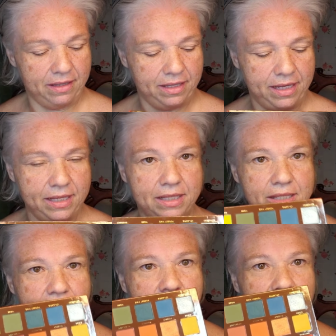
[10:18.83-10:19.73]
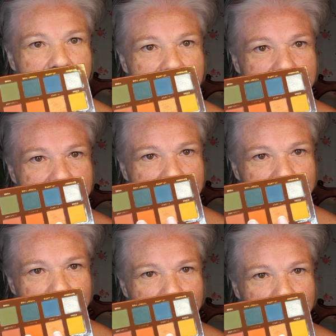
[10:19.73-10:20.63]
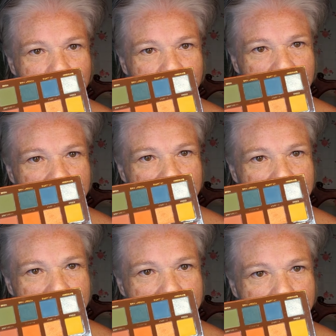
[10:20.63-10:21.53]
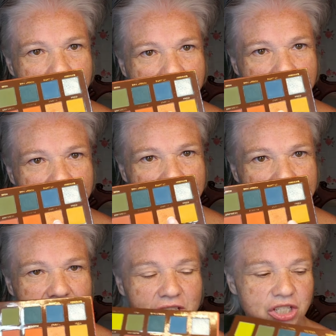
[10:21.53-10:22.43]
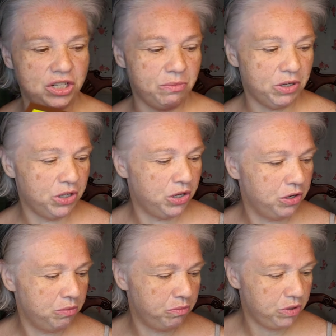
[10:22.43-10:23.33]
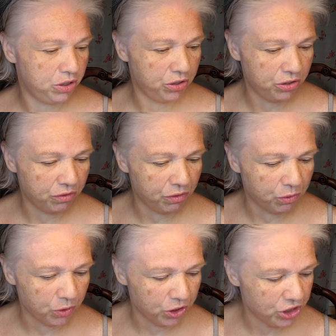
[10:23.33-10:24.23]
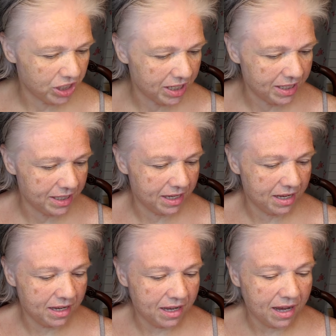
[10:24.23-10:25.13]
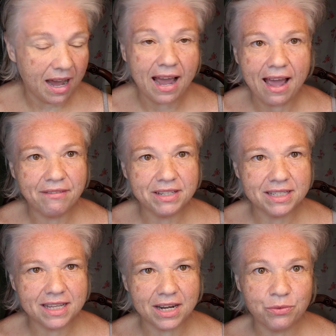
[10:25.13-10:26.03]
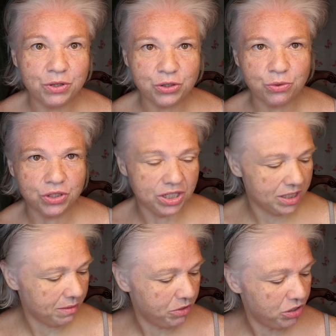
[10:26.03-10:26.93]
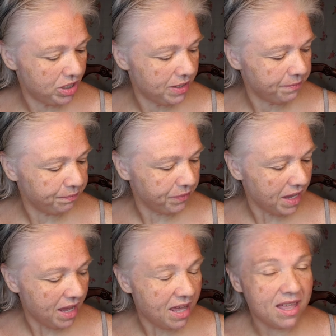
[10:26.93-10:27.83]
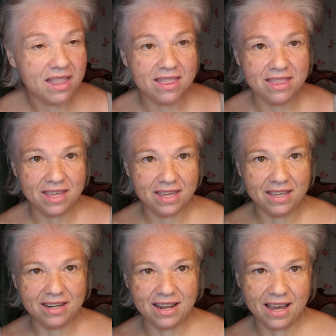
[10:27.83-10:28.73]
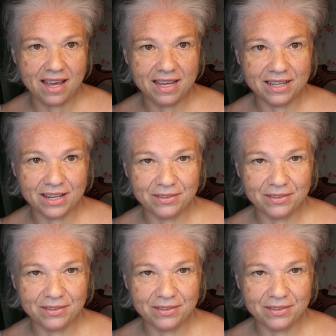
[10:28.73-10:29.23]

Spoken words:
These, like these two. This is a matte, this is a shimmer. Beautiful oranges. I haven't decided which oranges I'm using. Then